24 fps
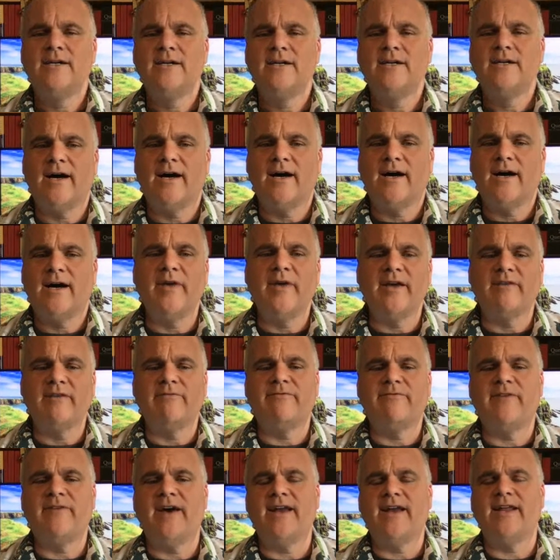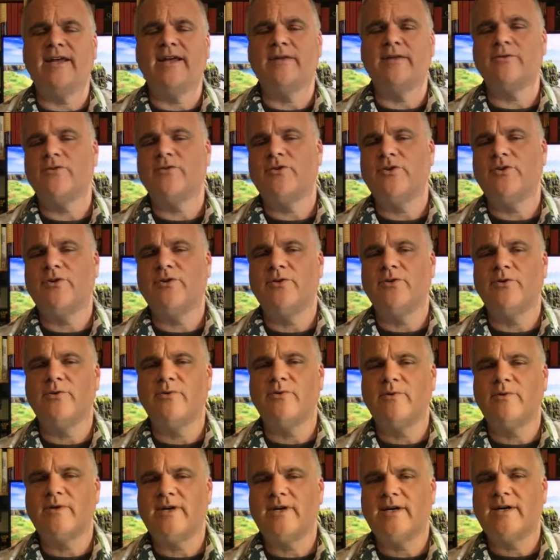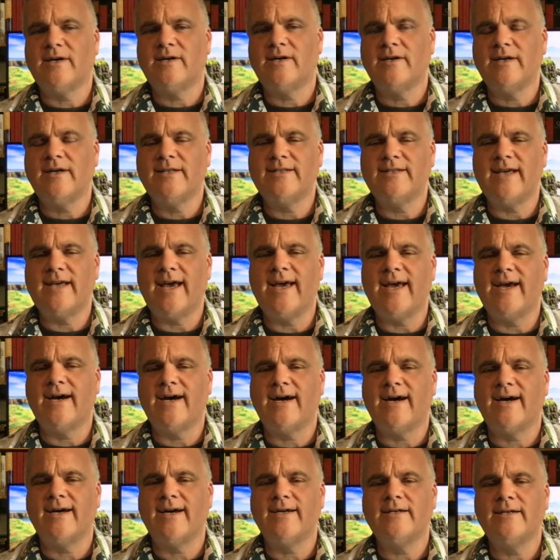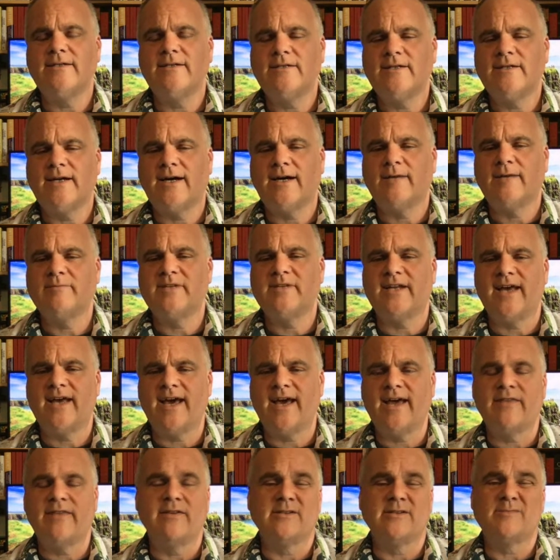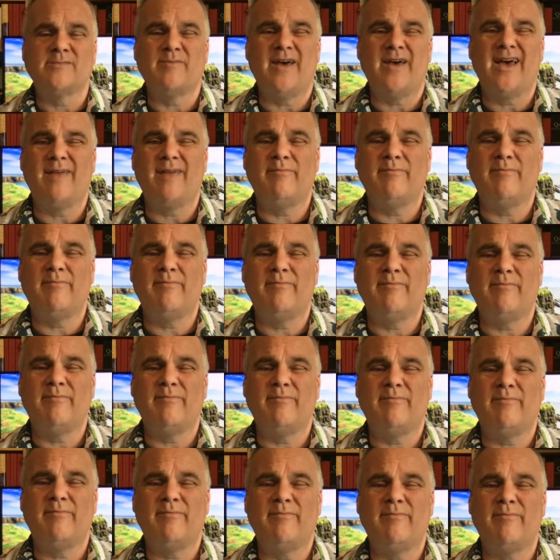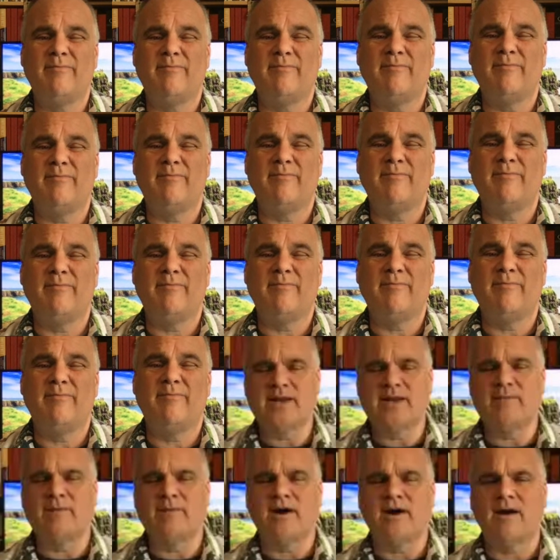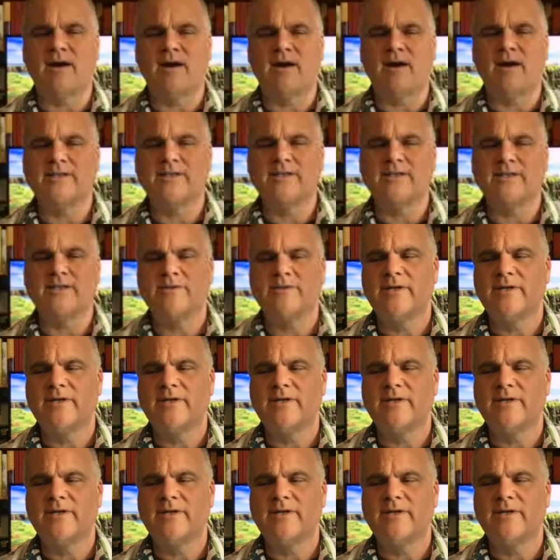being fed into AI today, and there's AI that does 3D modeling too.